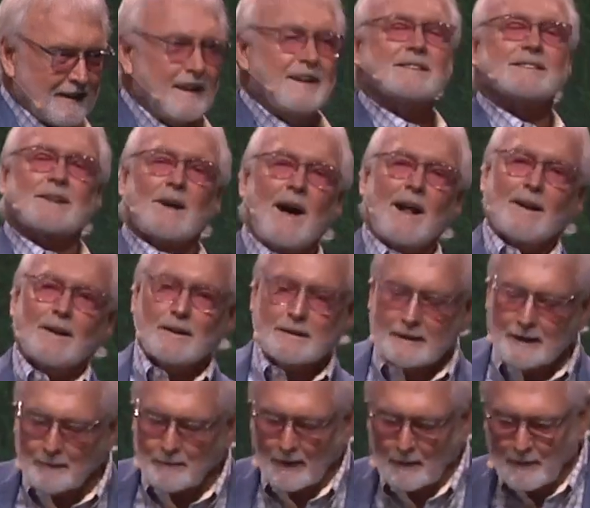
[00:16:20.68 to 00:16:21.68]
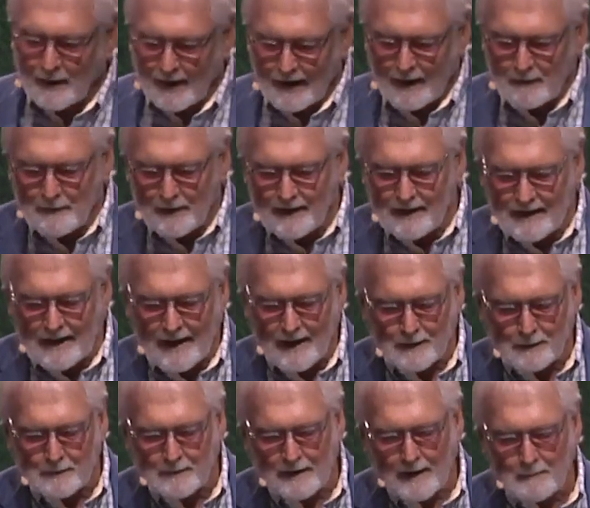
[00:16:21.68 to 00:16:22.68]
So I looked up about how many, how
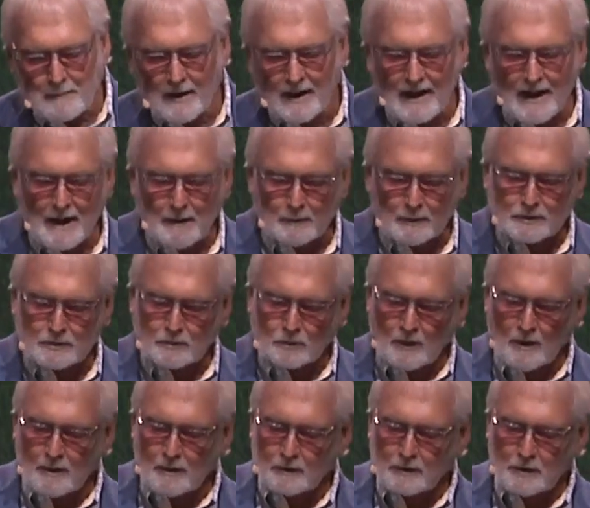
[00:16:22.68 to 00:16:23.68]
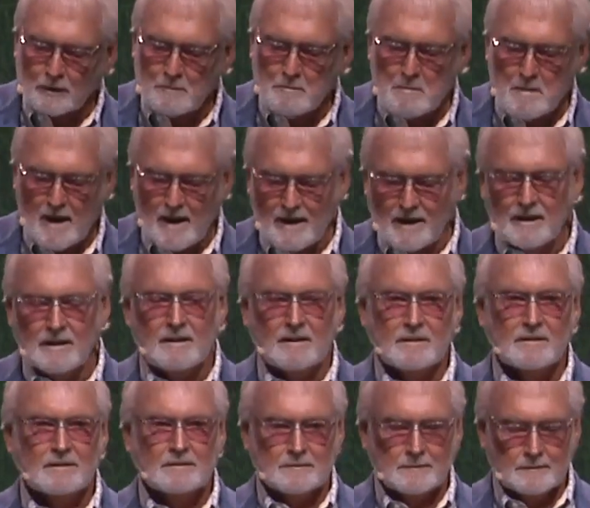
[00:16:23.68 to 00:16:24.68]
many, animals? One or two million?
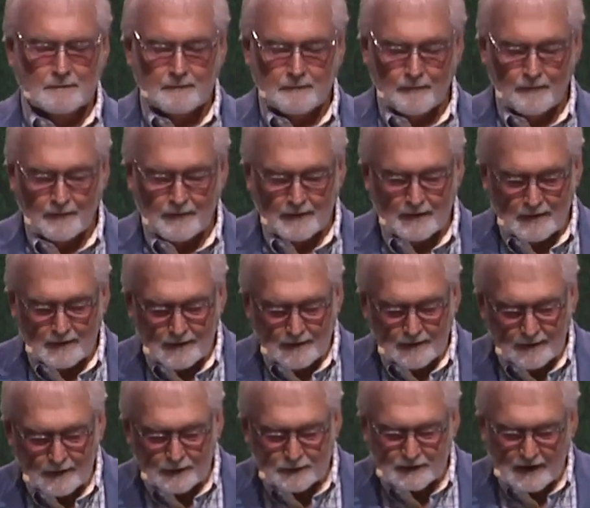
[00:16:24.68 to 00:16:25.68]
There's